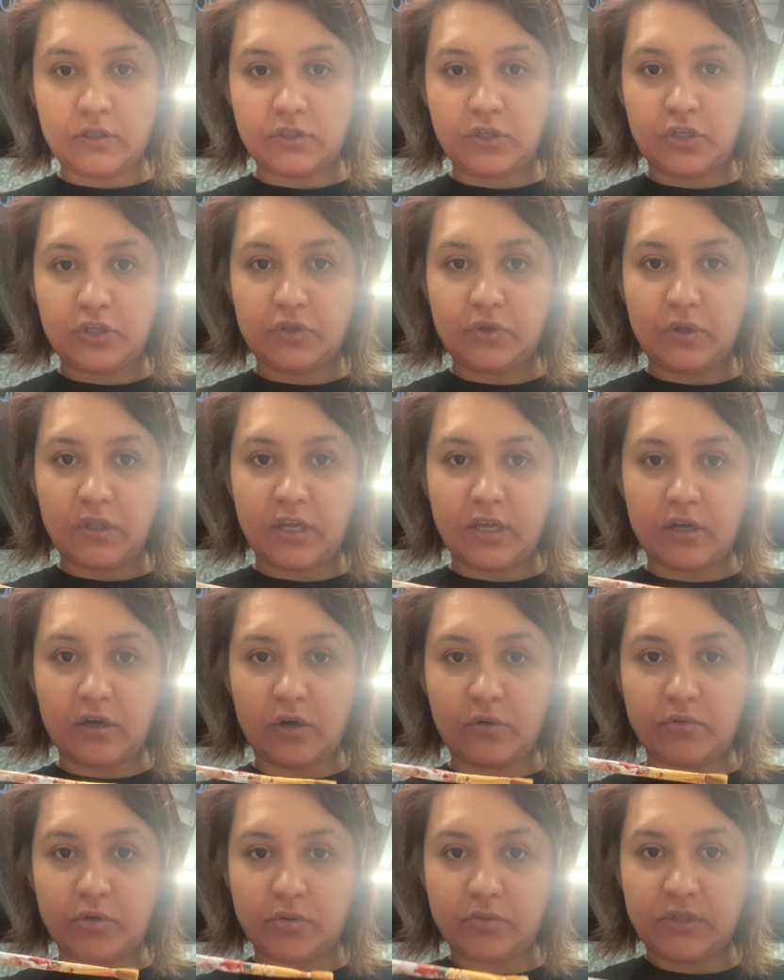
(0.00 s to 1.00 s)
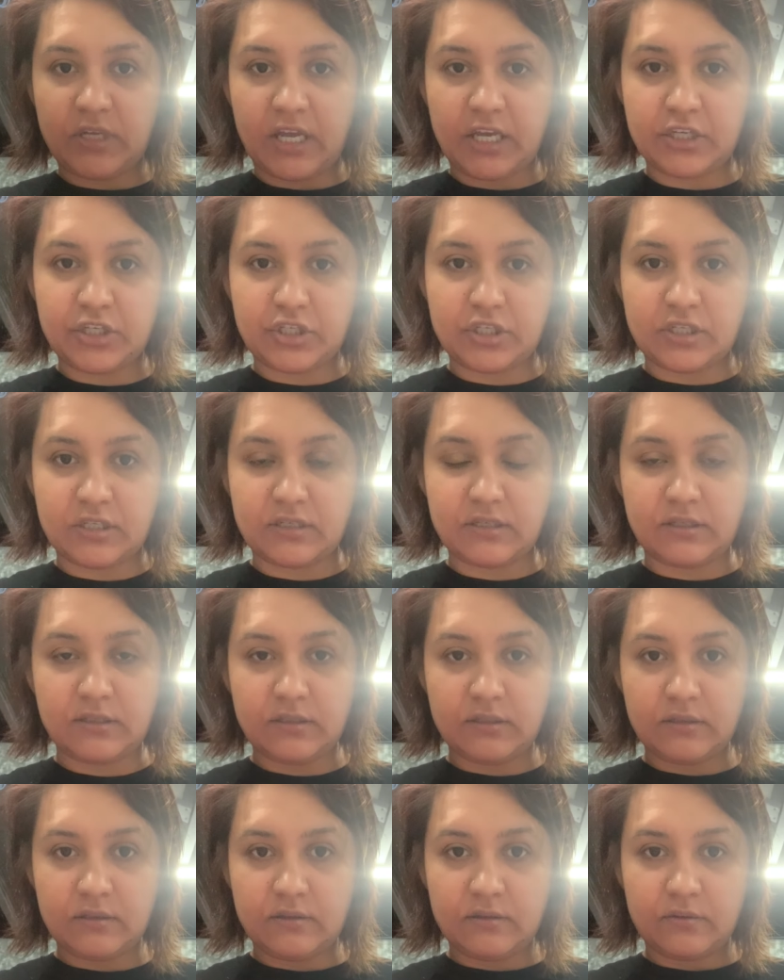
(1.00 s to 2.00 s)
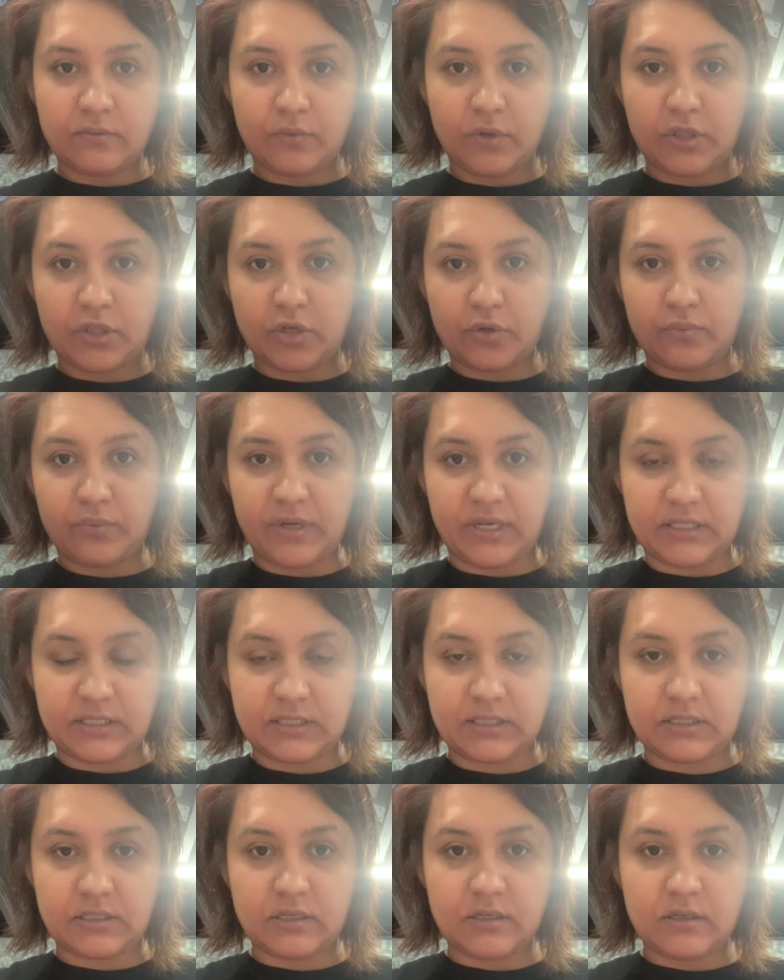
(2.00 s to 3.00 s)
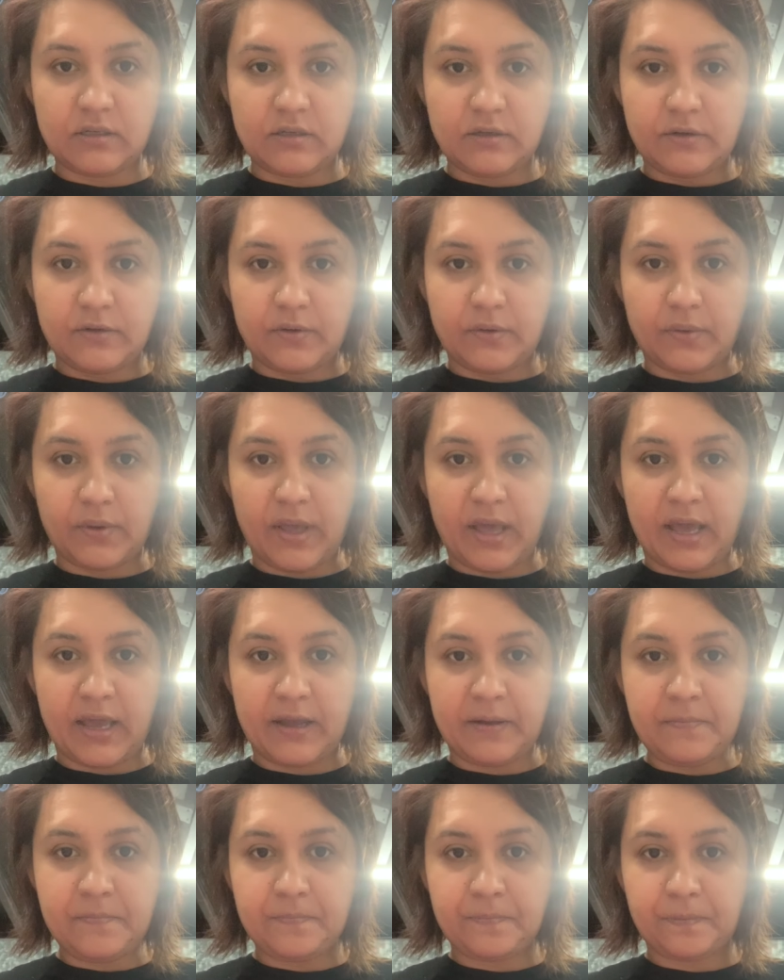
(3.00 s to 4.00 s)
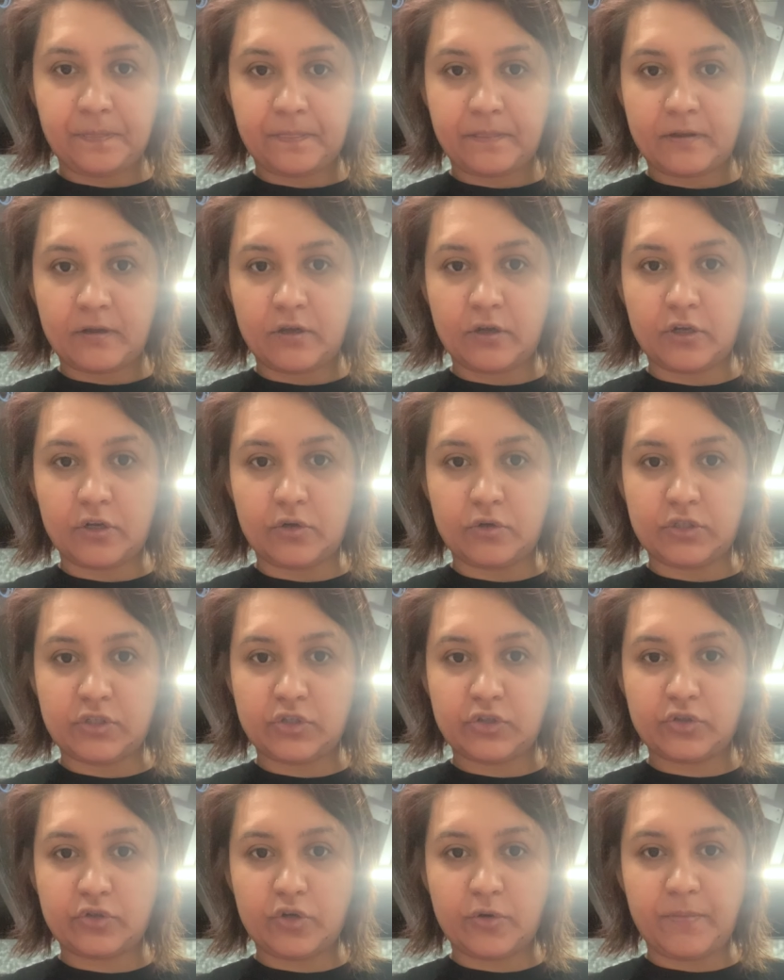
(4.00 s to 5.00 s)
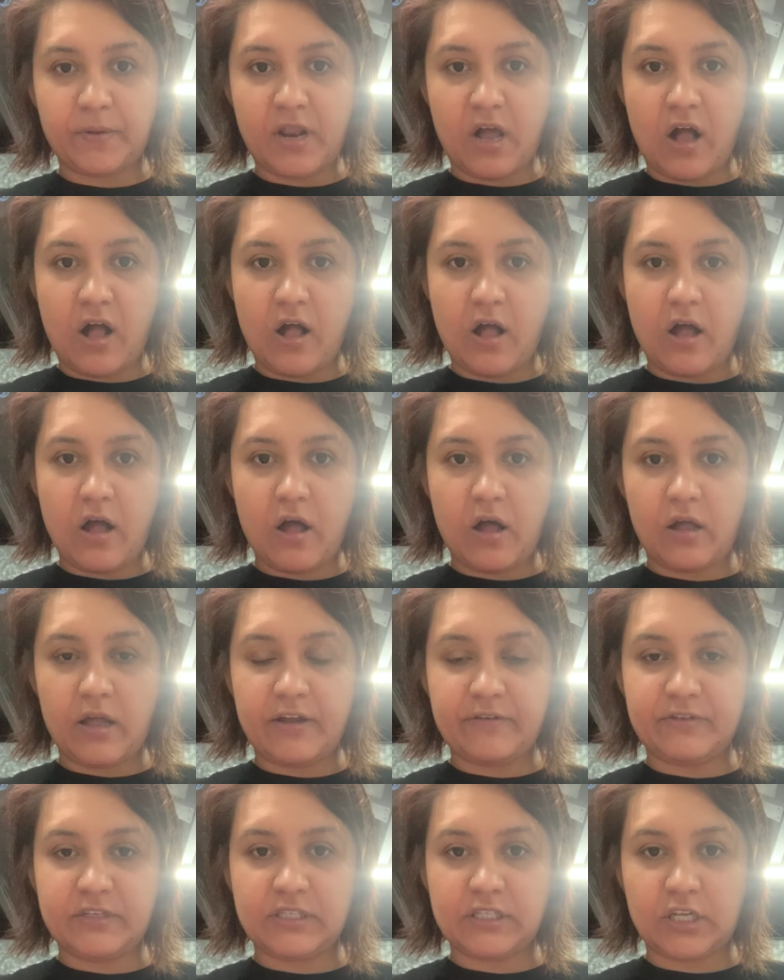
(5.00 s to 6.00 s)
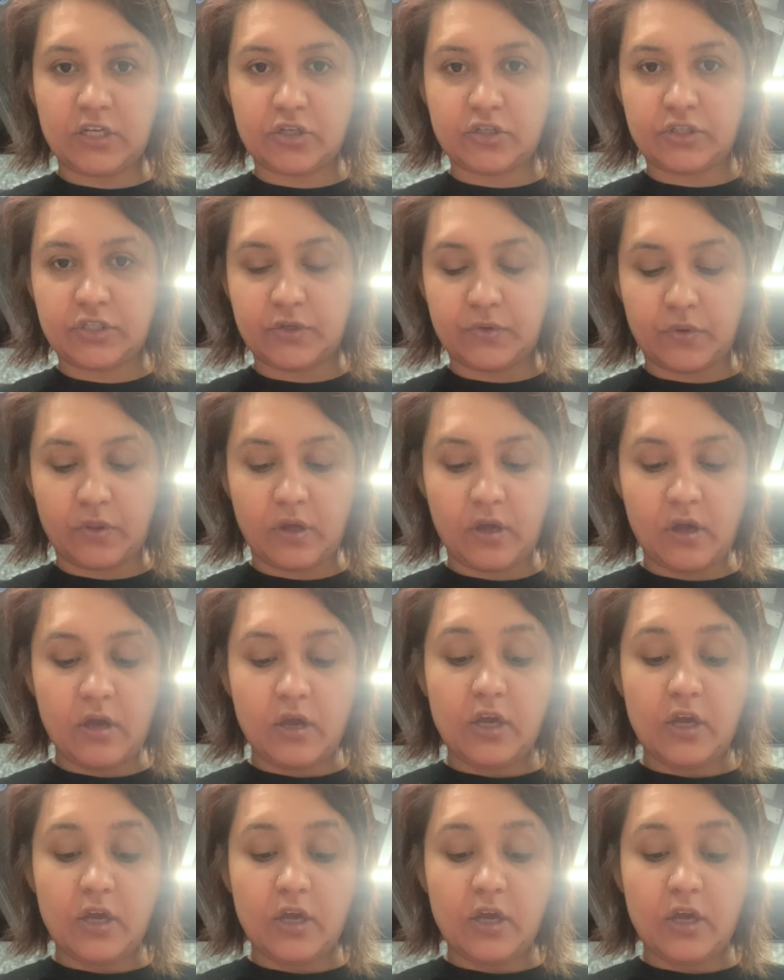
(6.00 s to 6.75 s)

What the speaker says: So you do like a rotation with your wrist, okay? You're gonna scoop it all, every single tooth.